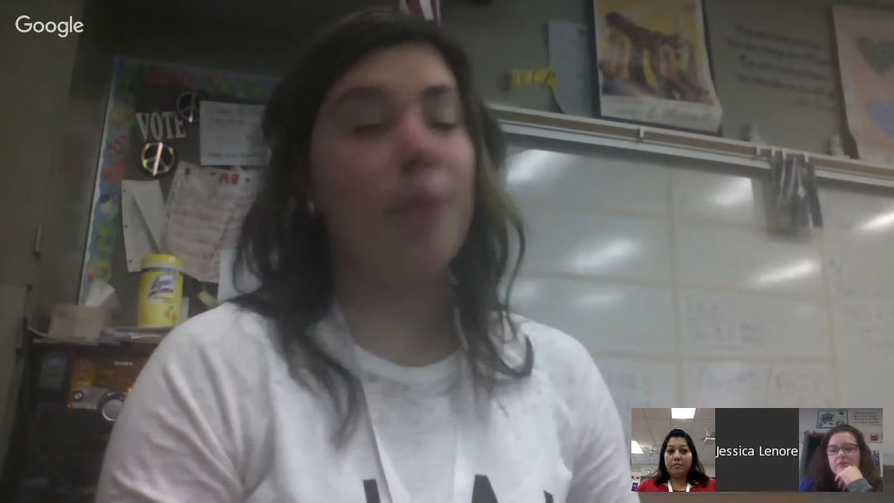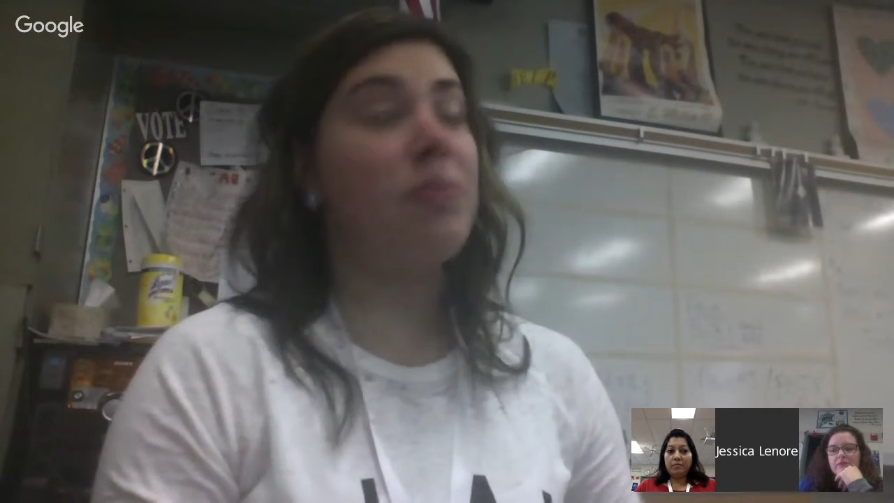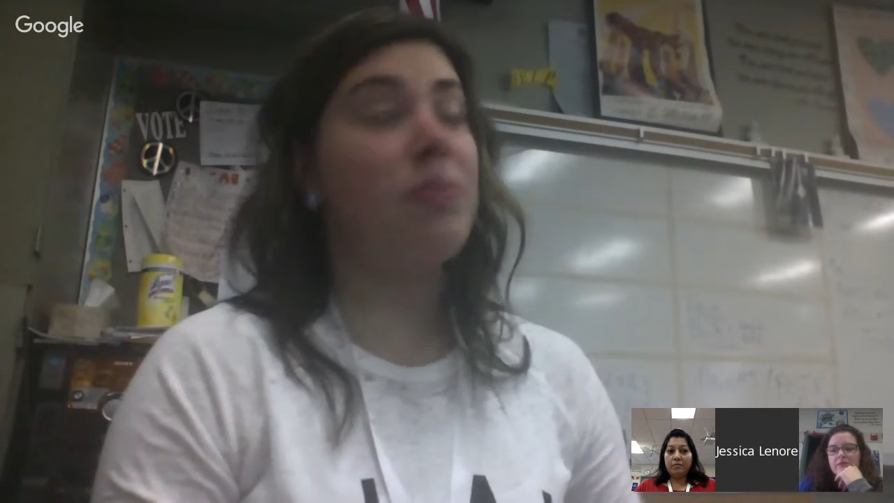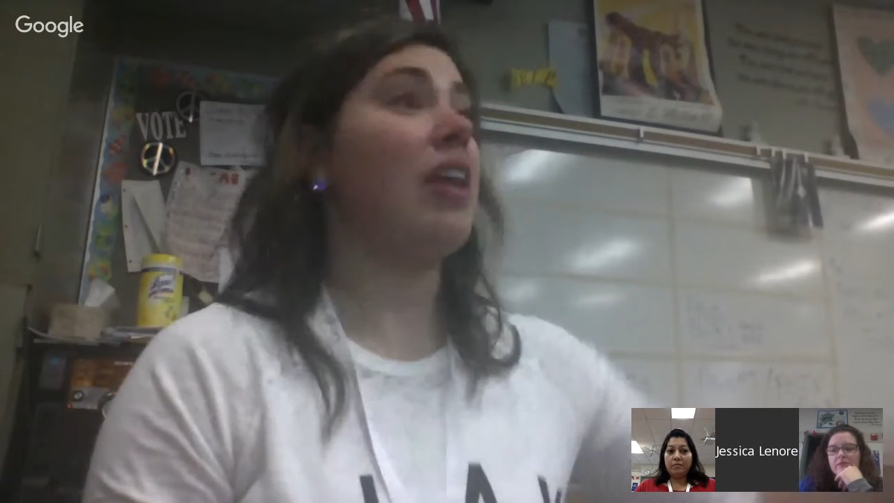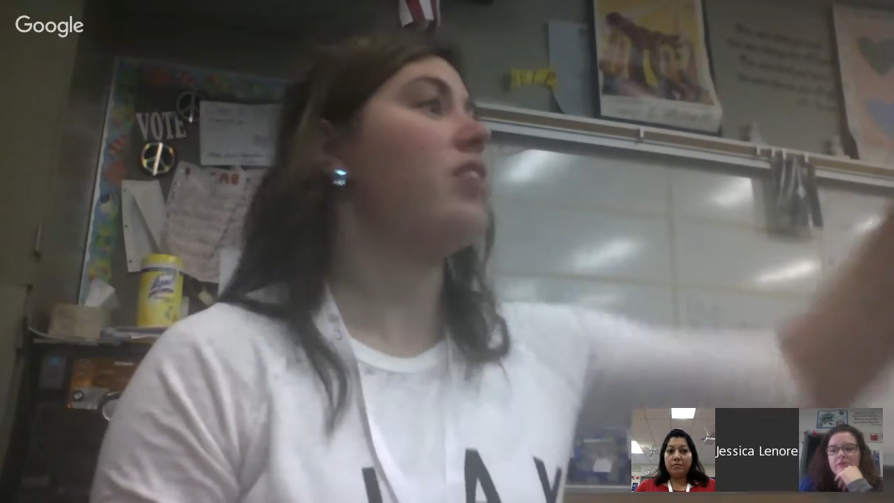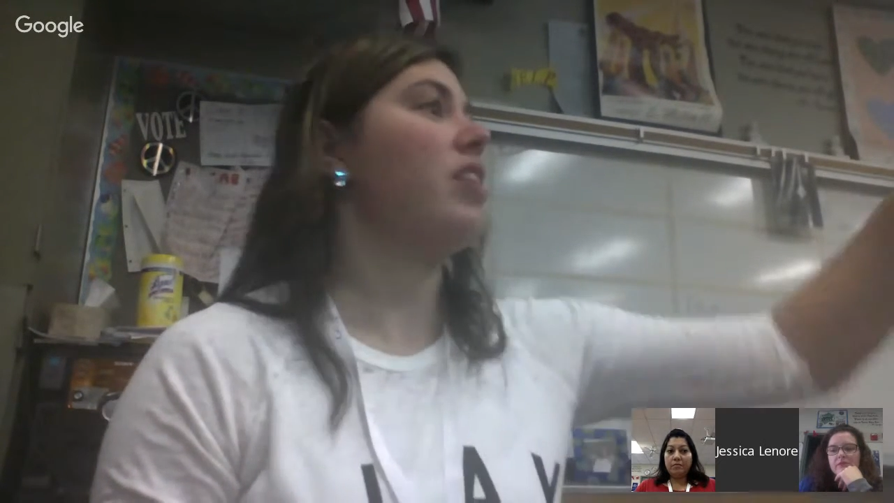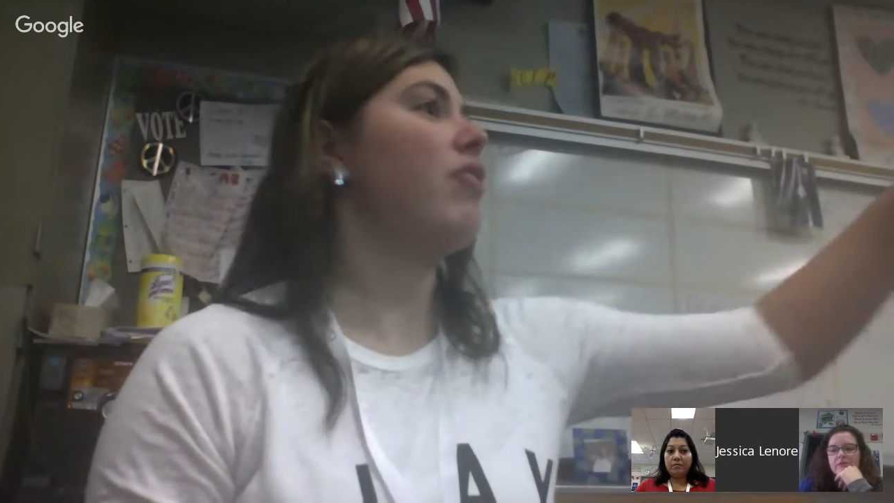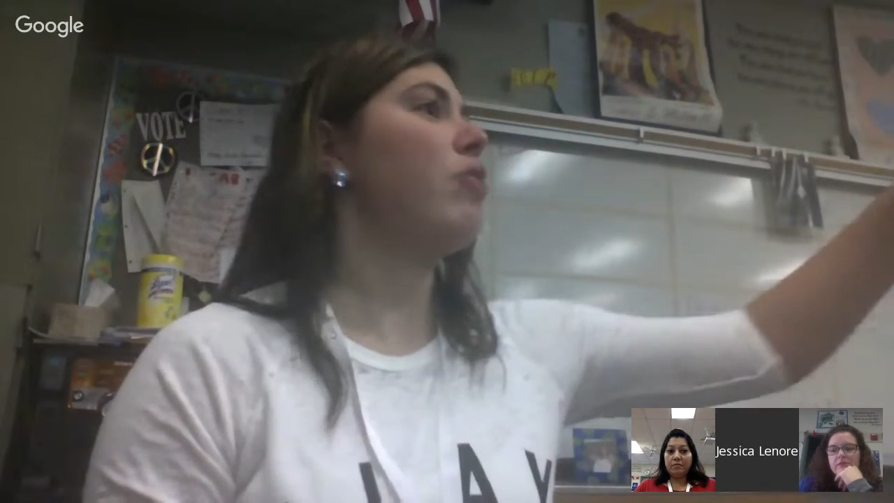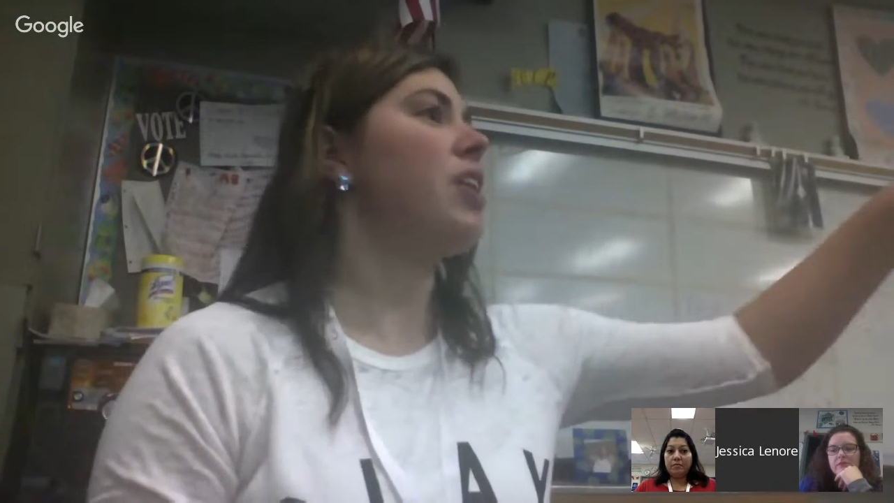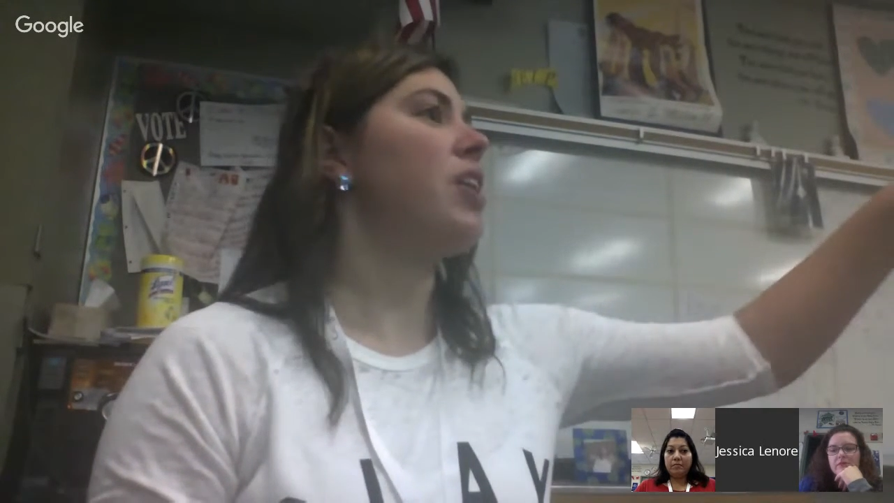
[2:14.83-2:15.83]
something
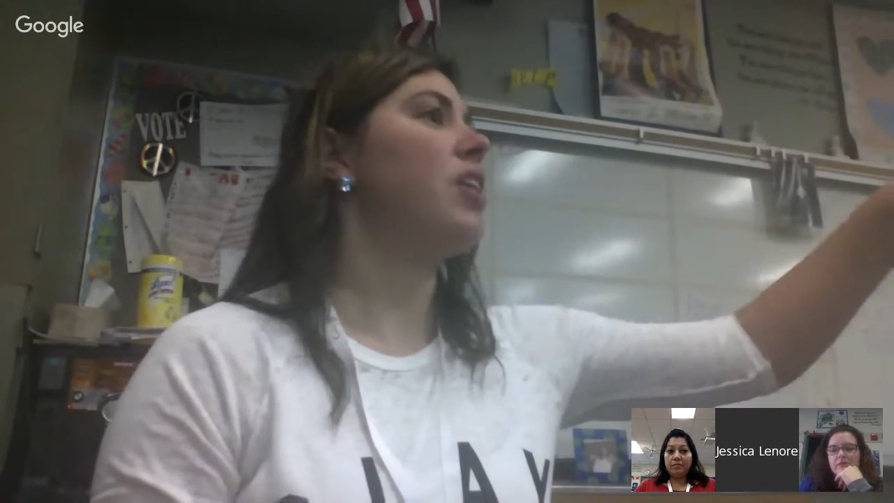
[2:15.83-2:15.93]
that, did